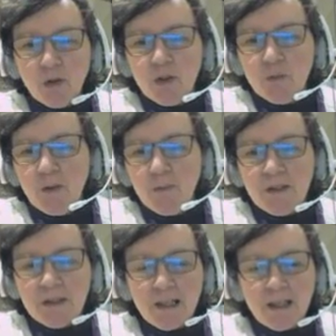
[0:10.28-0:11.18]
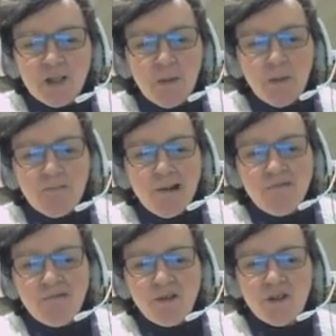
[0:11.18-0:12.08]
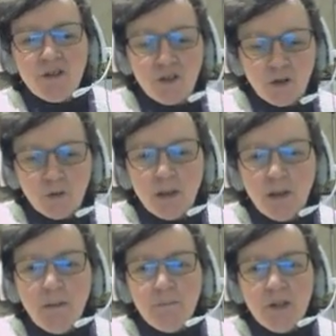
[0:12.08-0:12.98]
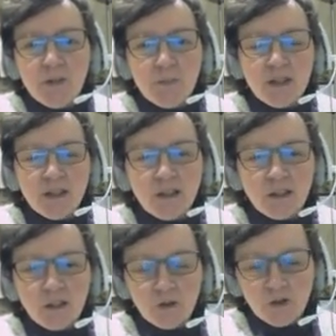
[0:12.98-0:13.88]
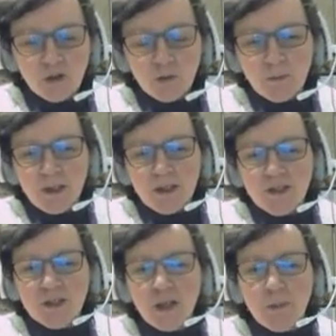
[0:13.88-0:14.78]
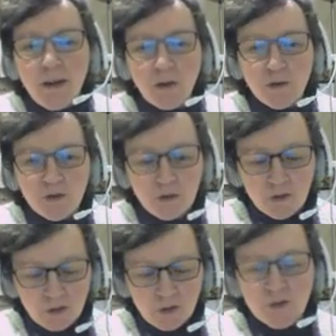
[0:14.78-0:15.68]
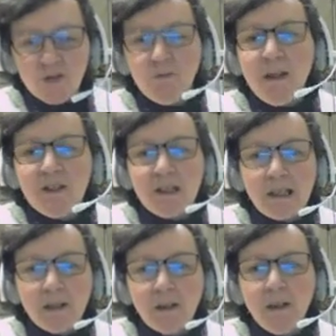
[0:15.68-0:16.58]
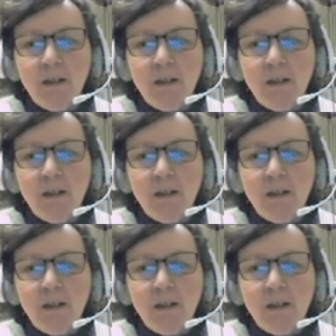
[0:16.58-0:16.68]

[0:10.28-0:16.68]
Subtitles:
good, but Mendeley is my preference, so this particular YouTube is about the use of Mendeley.